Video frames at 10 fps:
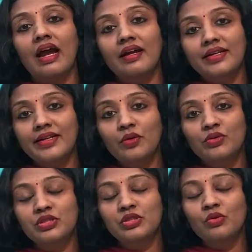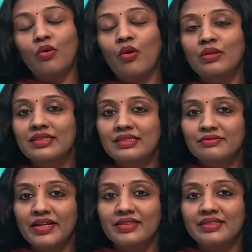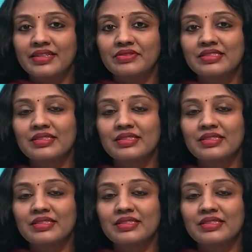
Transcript: antidotes to all these 5 drivers.